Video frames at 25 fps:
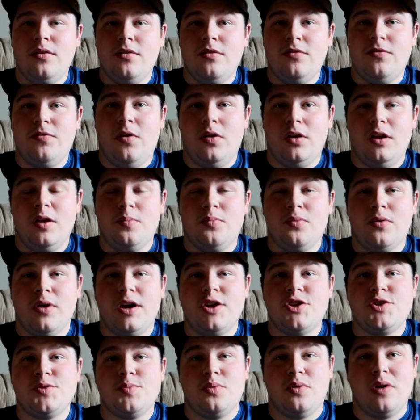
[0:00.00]
full of
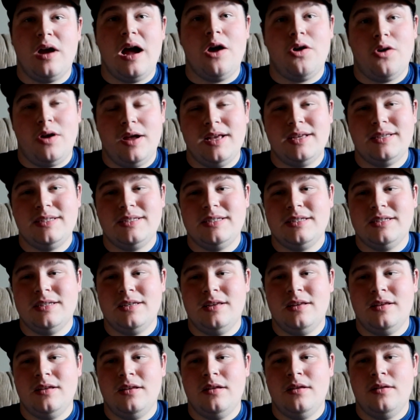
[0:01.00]
British prowess.
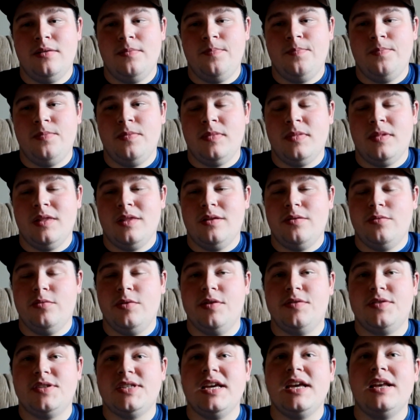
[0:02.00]

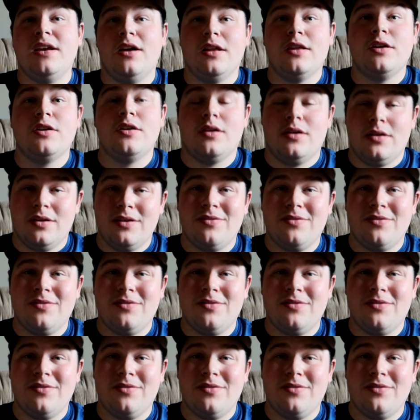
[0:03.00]
We've seen other